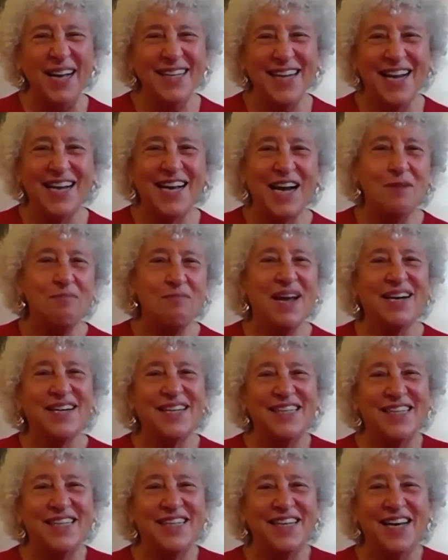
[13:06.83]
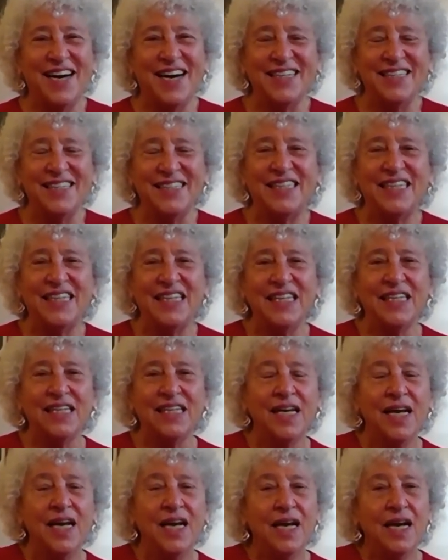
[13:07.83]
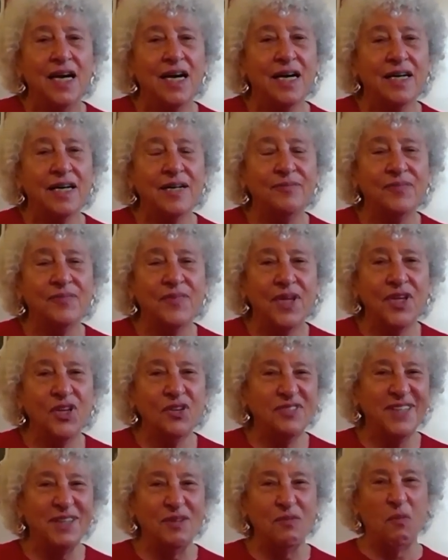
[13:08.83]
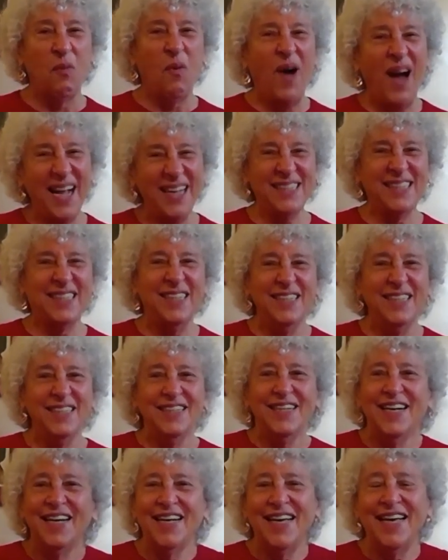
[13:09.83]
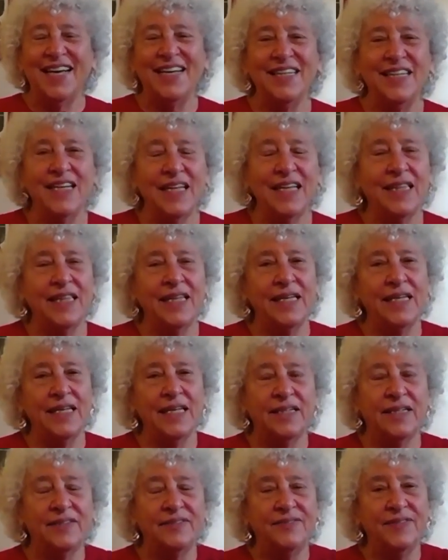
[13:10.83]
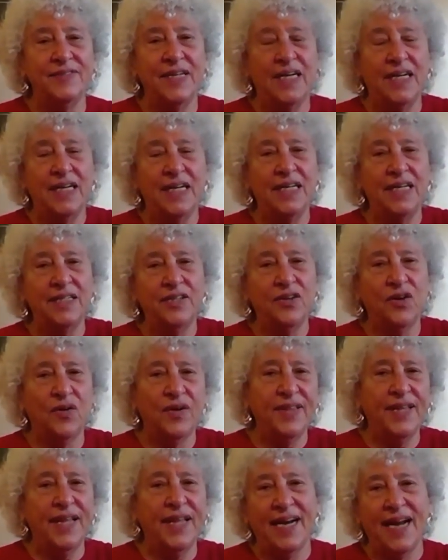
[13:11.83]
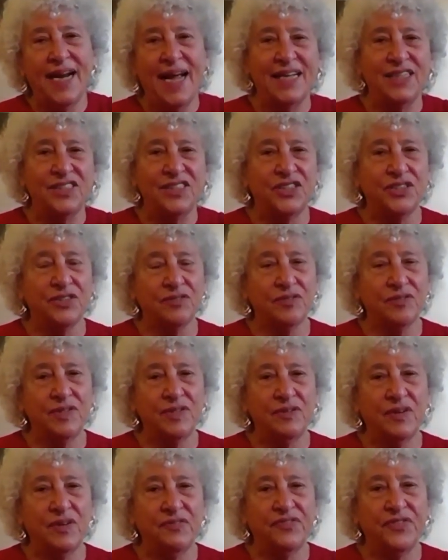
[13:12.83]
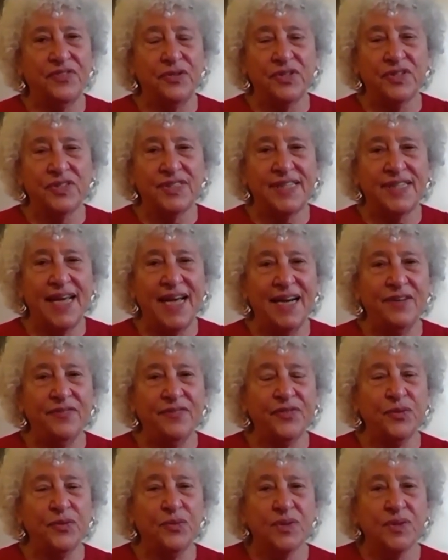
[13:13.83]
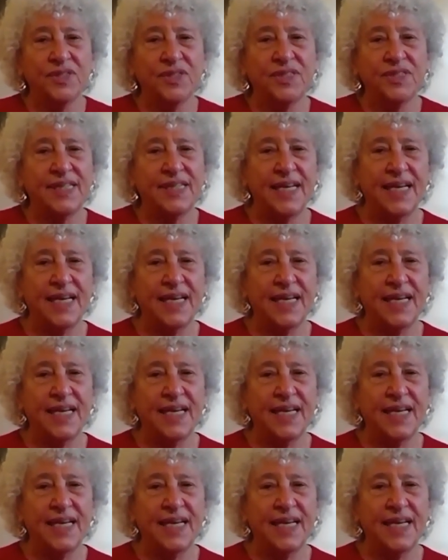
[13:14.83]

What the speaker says: I got married at 19. You did what? And and then I had children a few years afterwards.